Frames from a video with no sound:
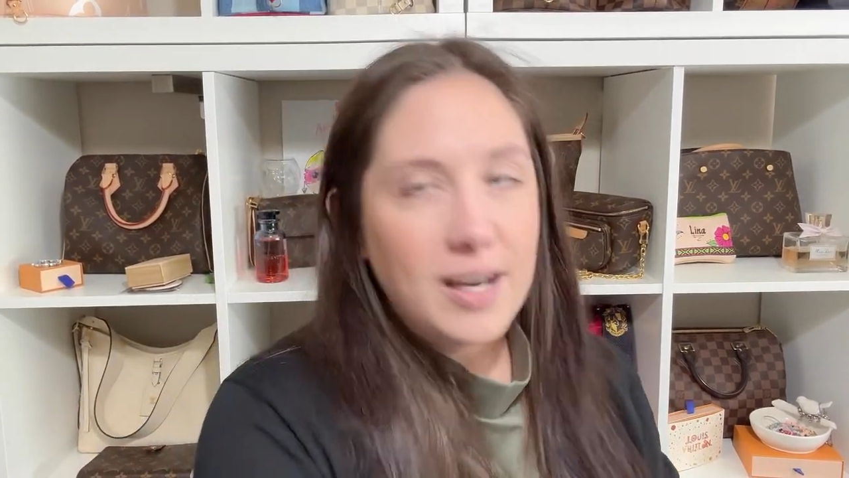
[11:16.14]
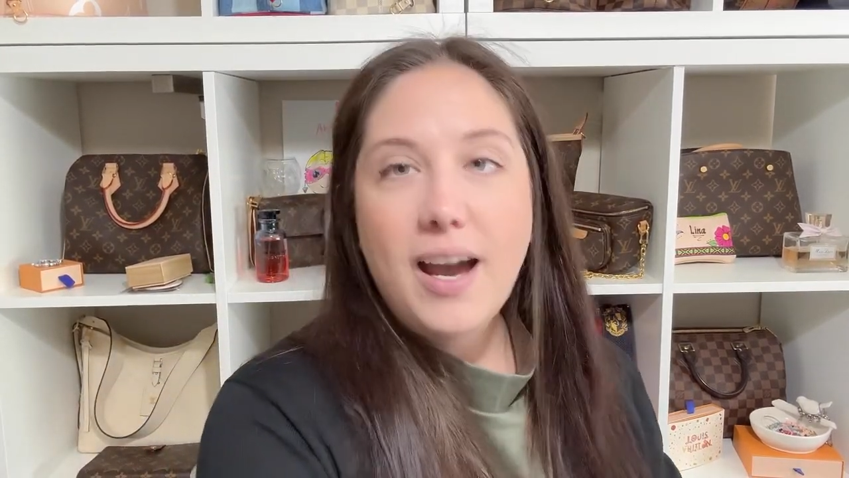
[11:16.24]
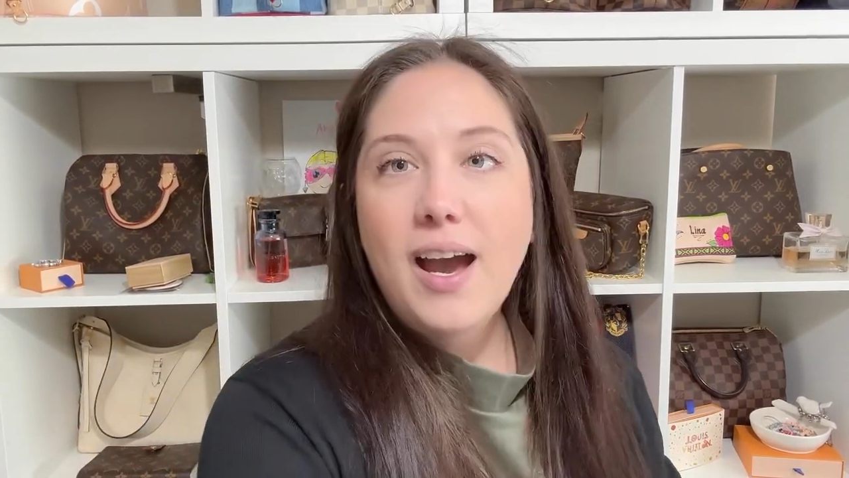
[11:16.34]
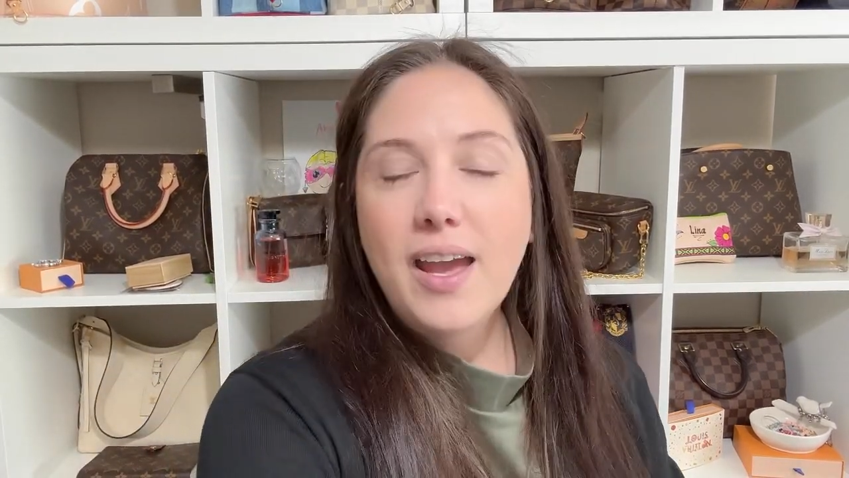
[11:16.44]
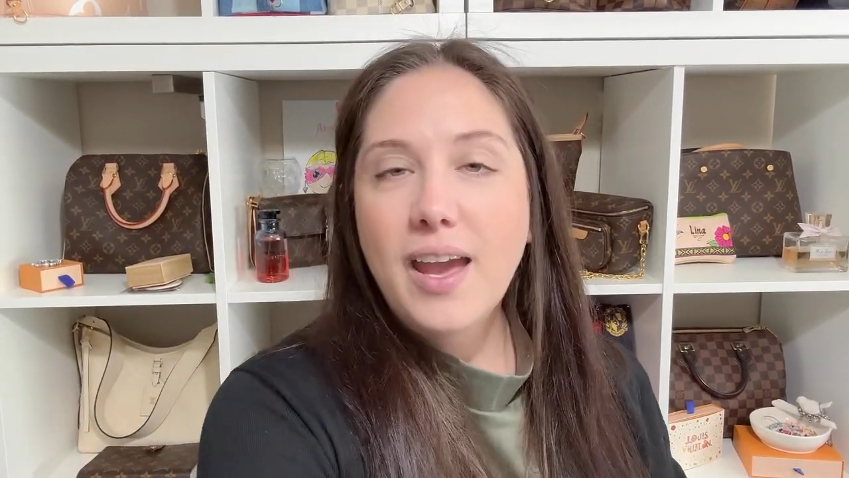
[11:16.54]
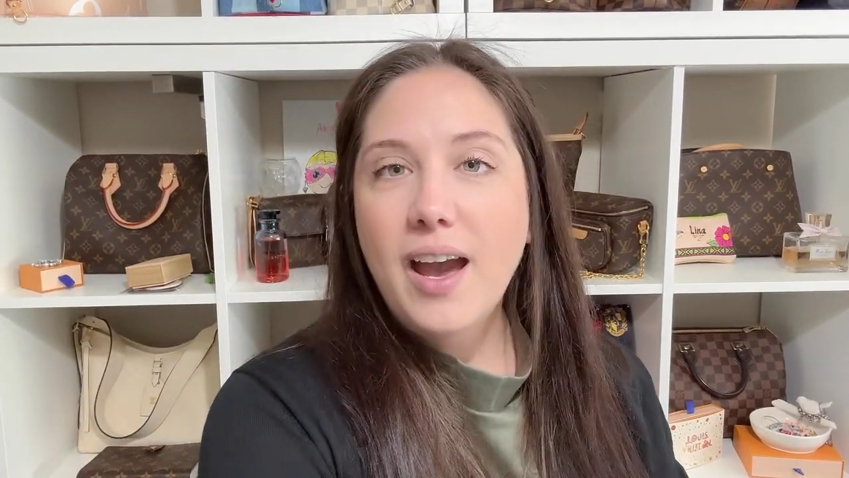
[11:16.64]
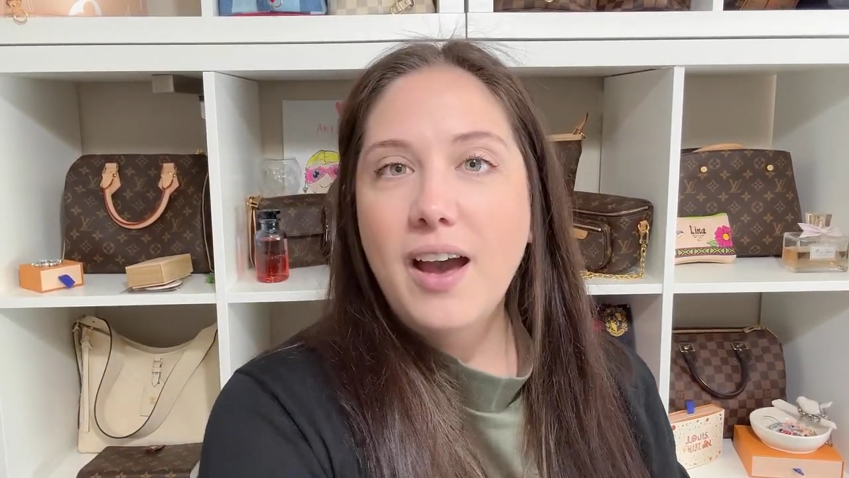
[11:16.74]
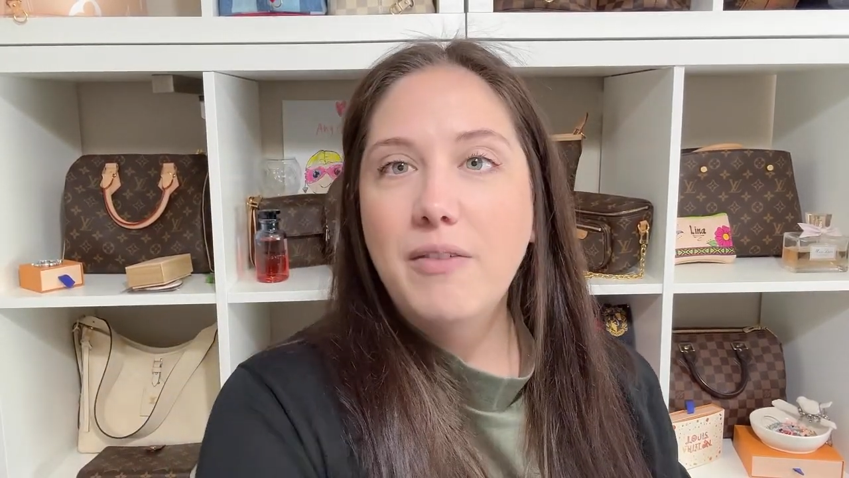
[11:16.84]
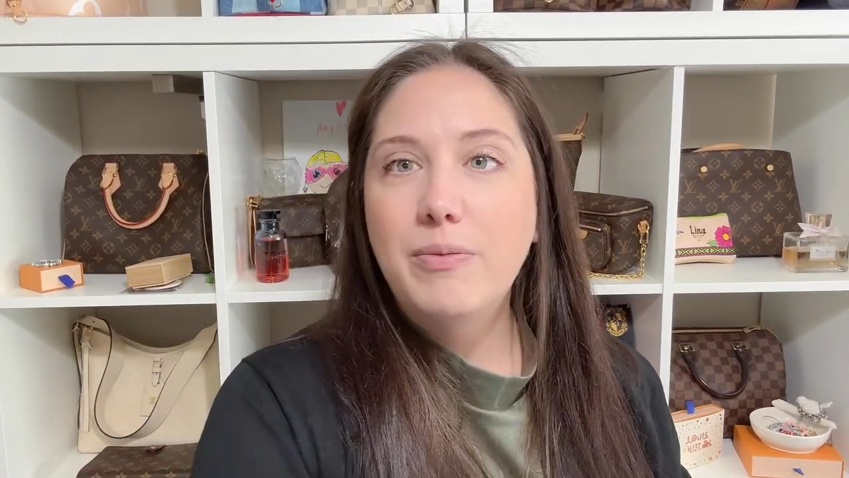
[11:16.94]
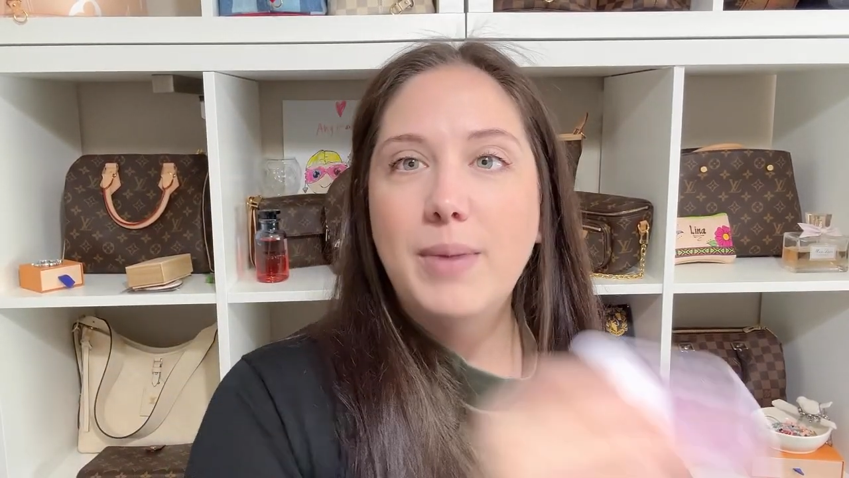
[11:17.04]
I
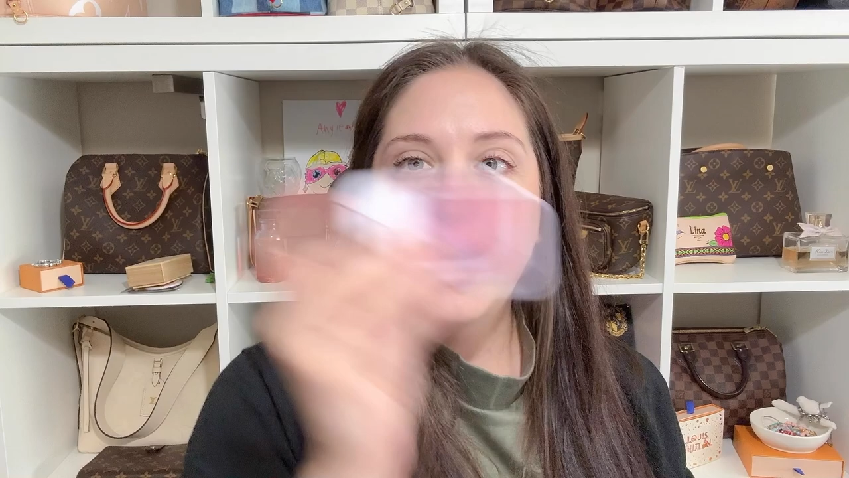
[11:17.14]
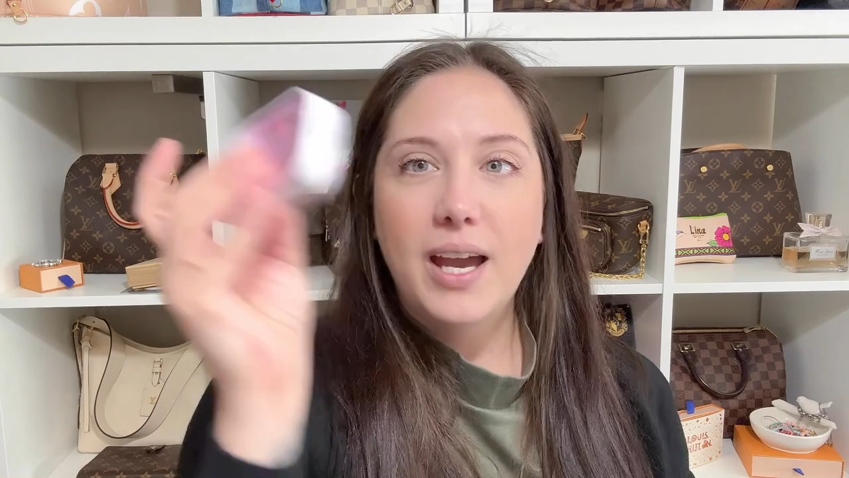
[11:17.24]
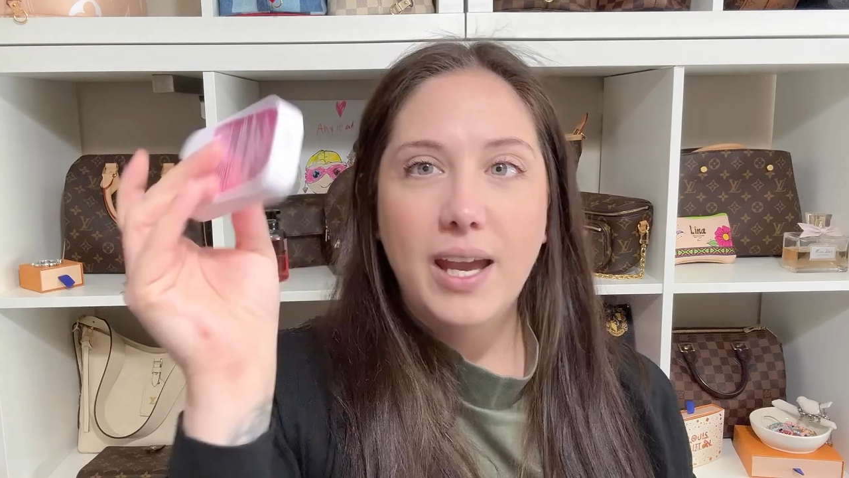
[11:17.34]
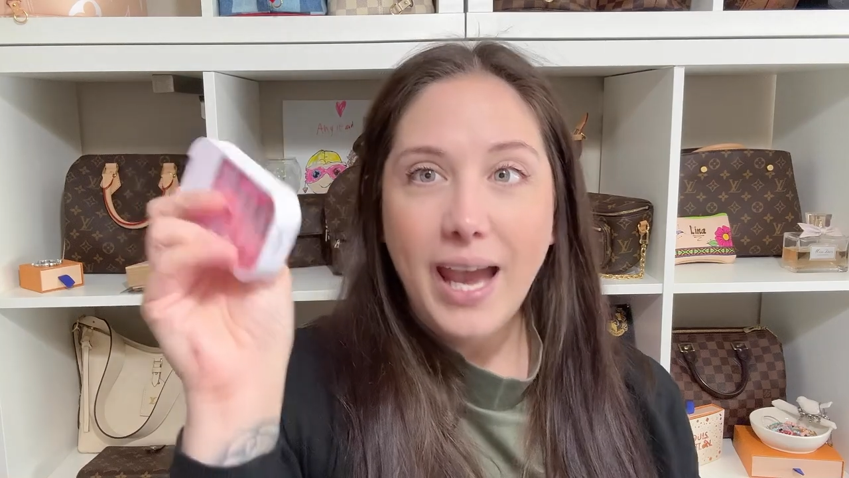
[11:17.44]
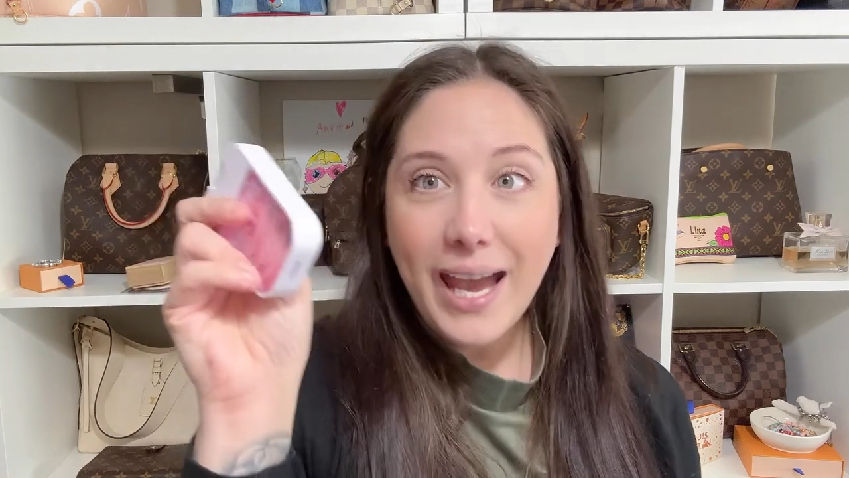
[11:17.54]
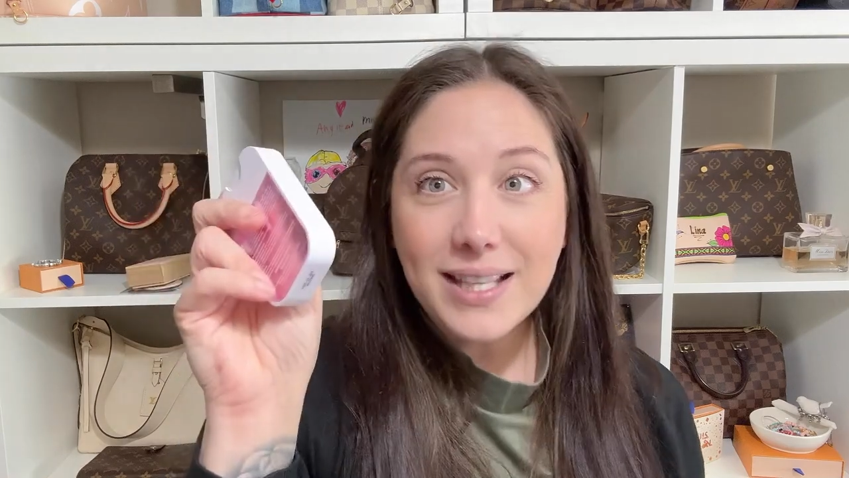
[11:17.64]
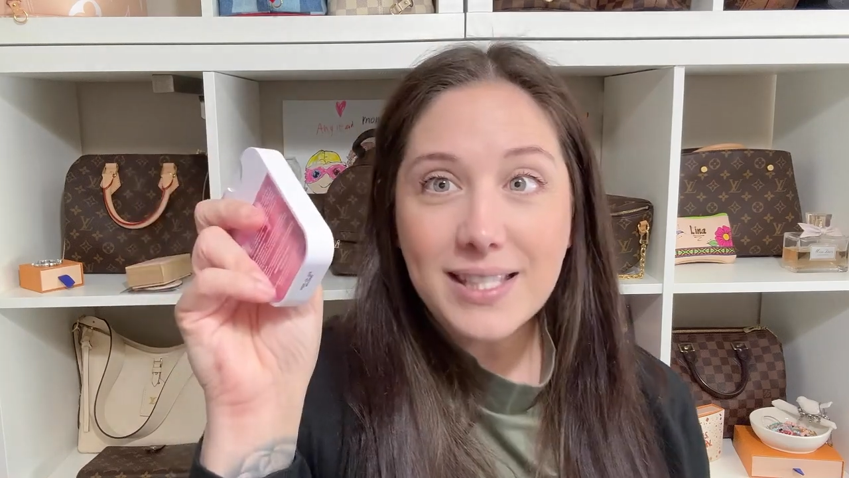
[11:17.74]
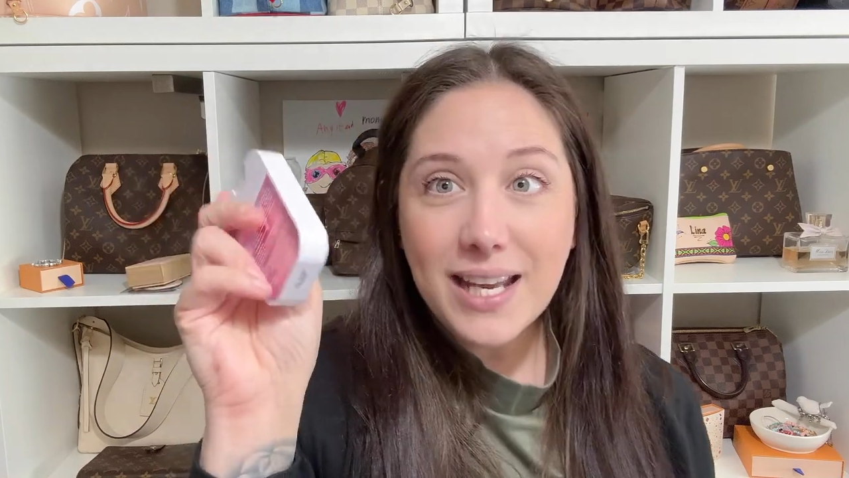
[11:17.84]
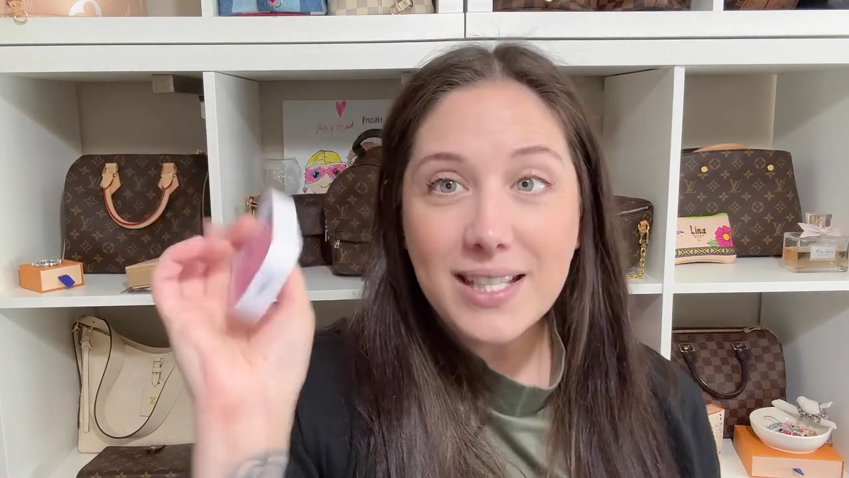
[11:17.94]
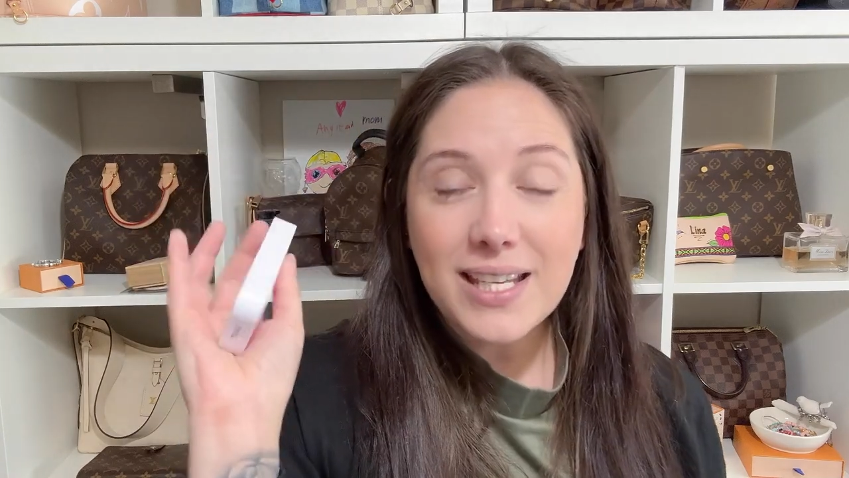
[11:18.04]
have my hand
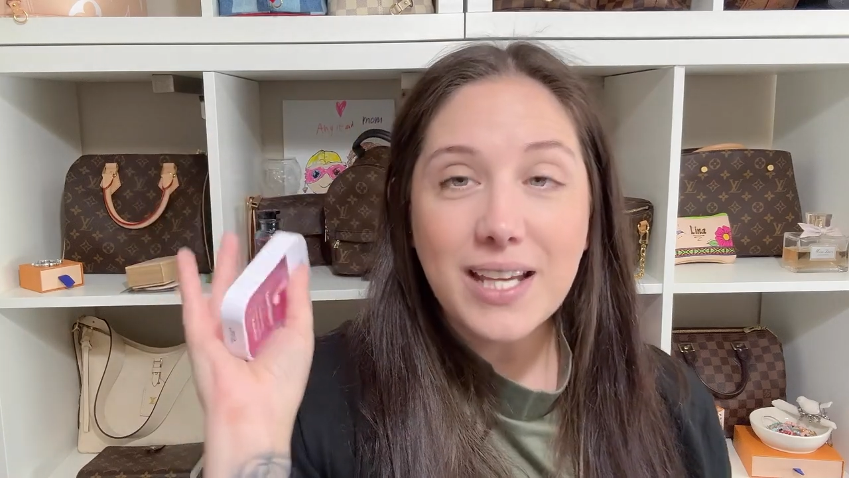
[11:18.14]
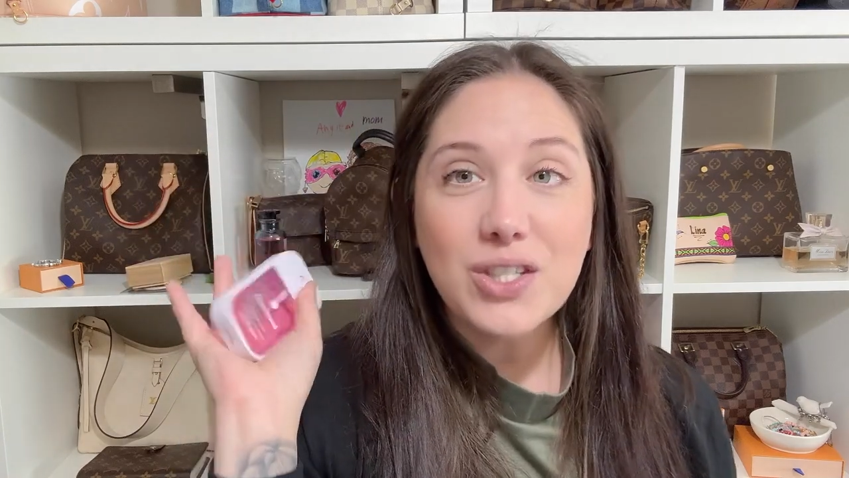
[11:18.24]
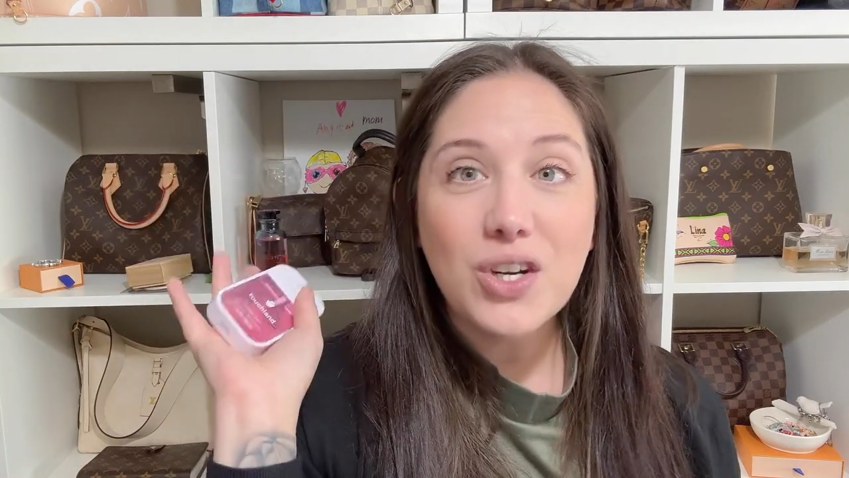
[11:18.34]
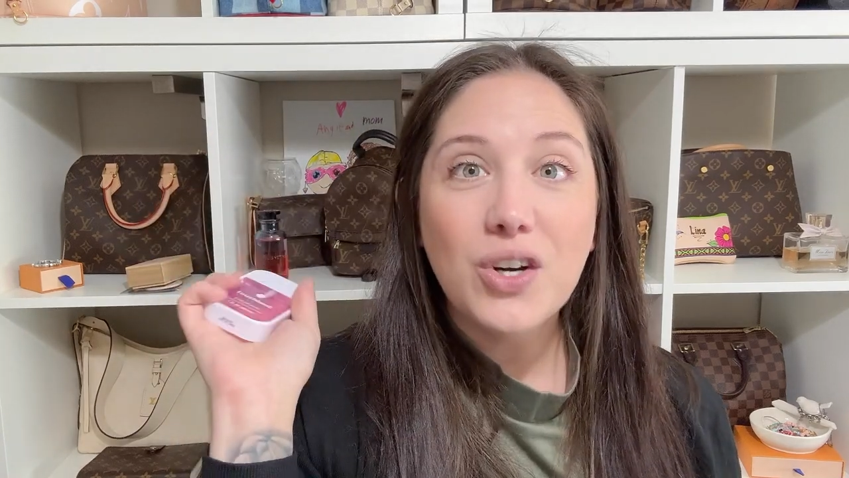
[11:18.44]
sanitizer,